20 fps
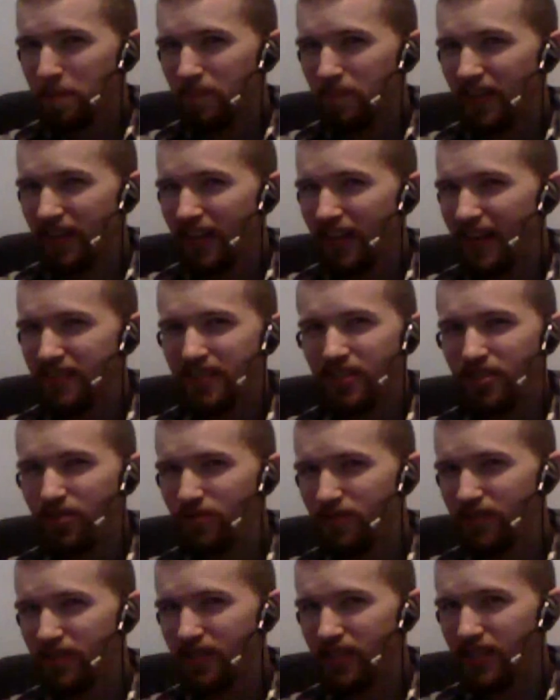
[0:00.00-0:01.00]
But the last thing
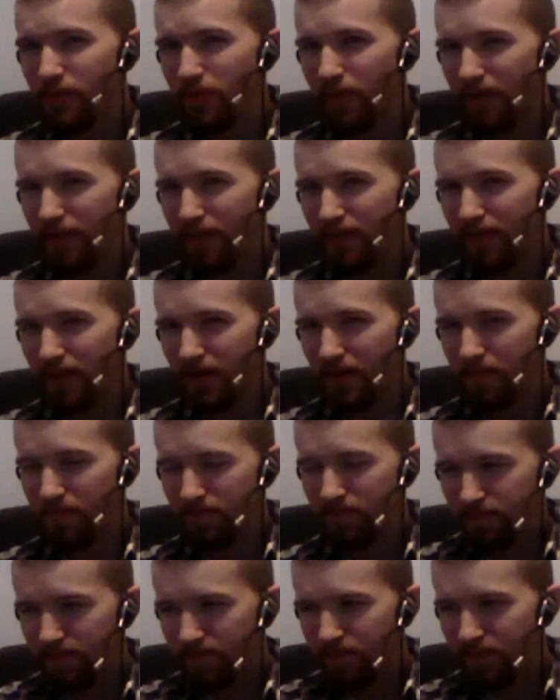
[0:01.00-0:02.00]
you see with
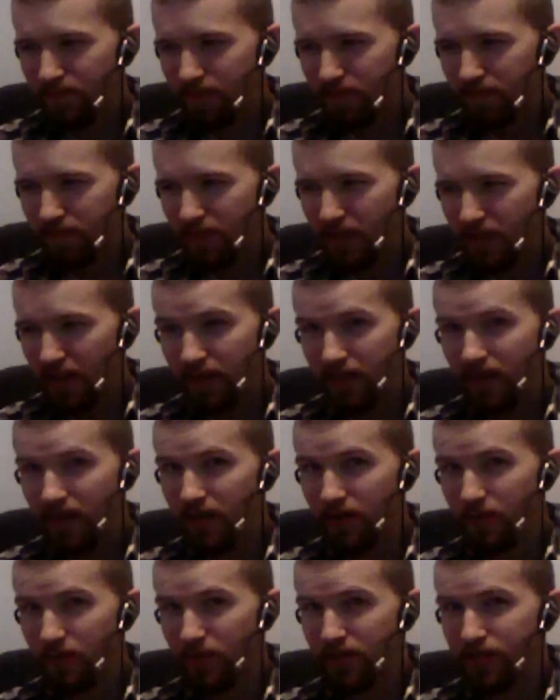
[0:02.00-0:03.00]

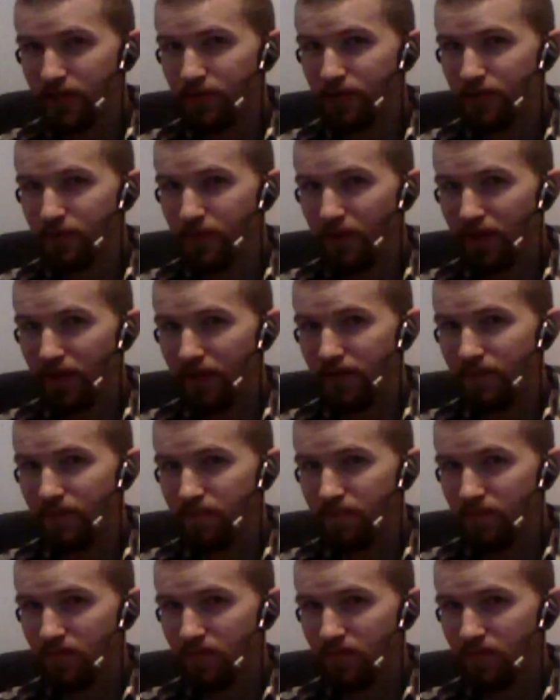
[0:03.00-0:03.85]
Athena was she was with